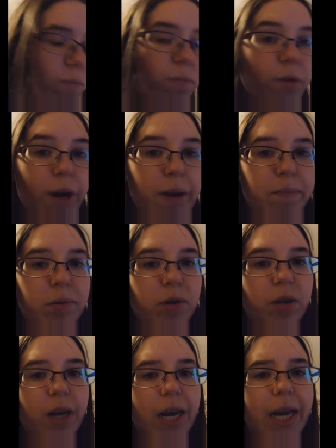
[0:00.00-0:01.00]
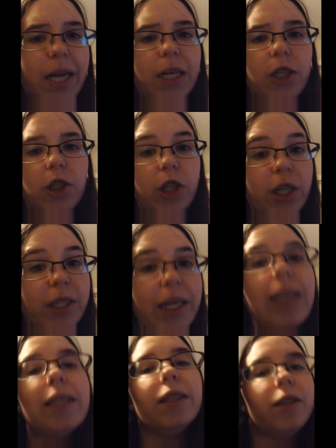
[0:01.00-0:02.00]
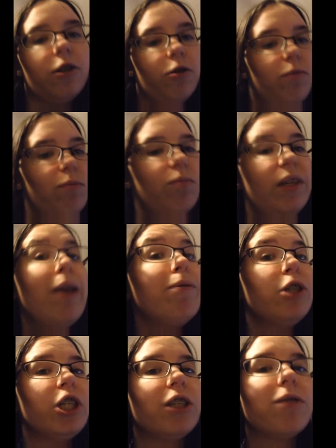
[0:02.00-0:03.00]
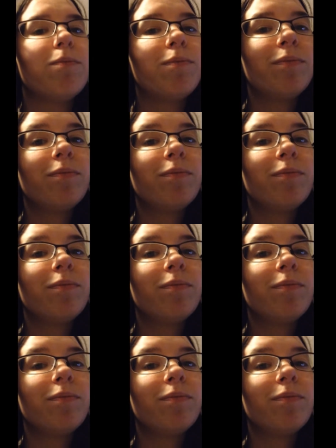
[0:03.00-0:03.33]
grapes and chicken salad. Sandwiches.